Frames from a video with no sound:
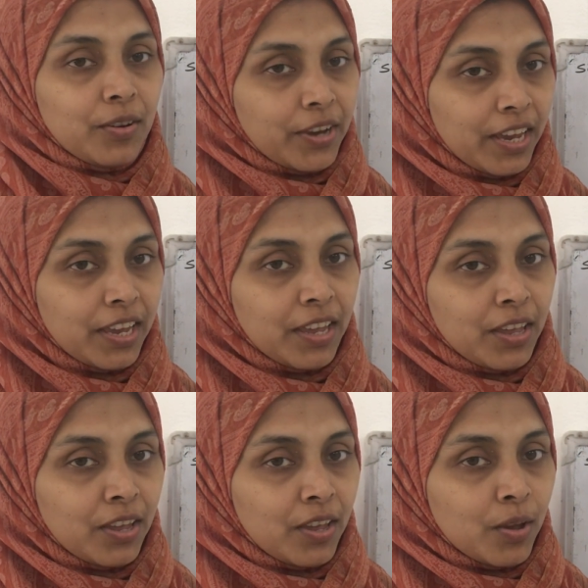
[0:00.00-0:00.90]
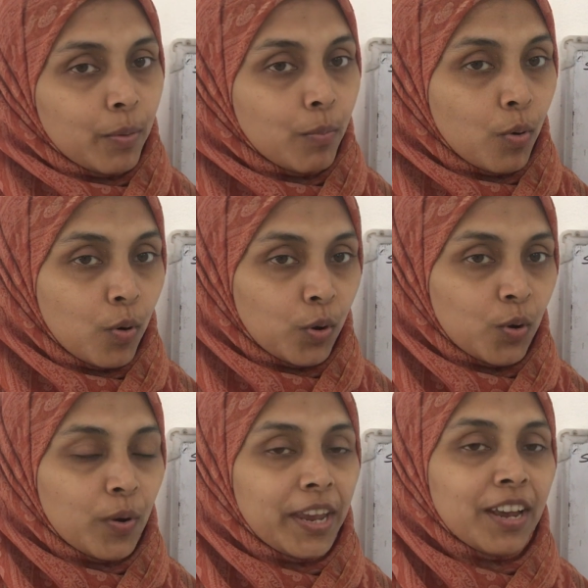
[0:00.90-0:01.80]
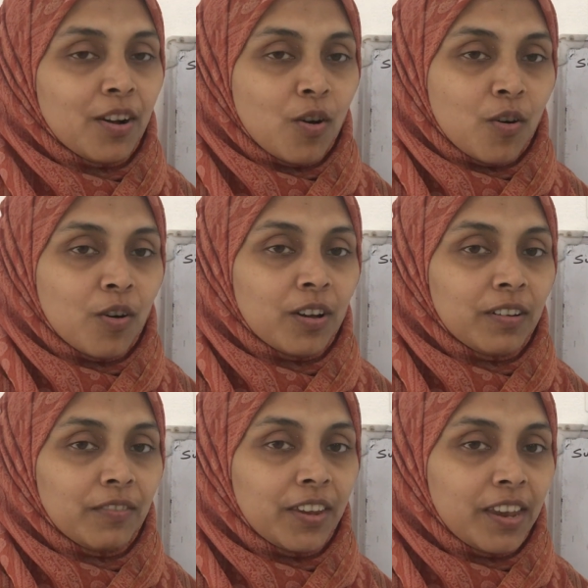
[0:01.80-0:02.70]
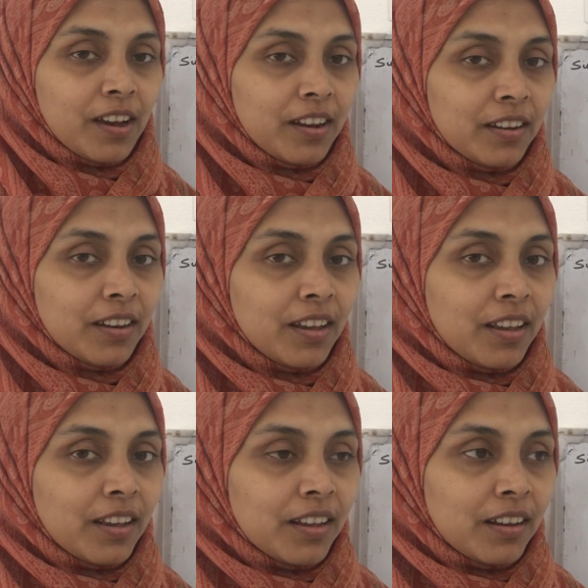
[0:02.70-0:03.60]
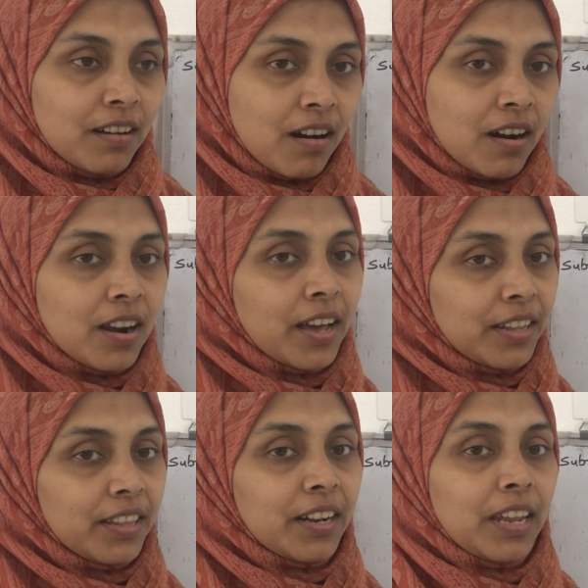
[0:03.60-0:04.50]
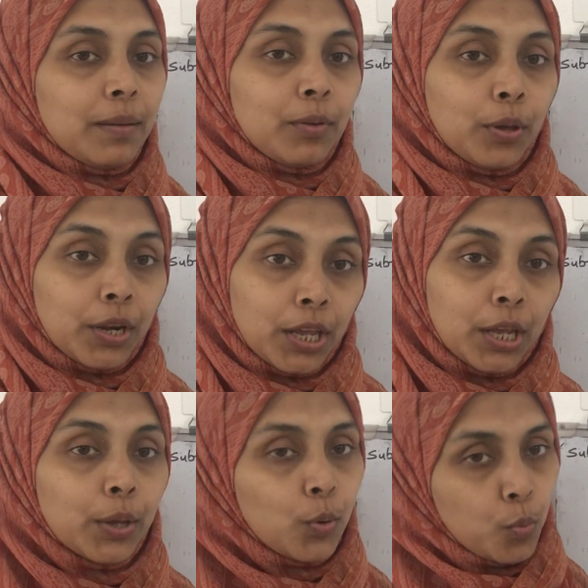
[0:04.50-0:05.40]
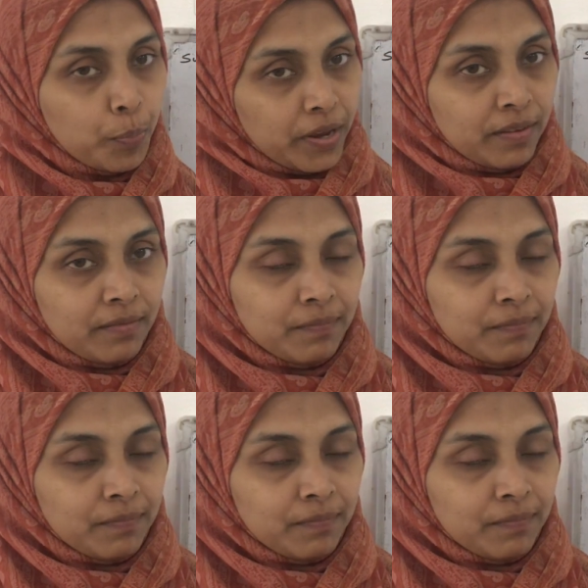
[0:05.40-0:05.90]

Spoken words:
Okay, borrowing, or we can call another name regrouping.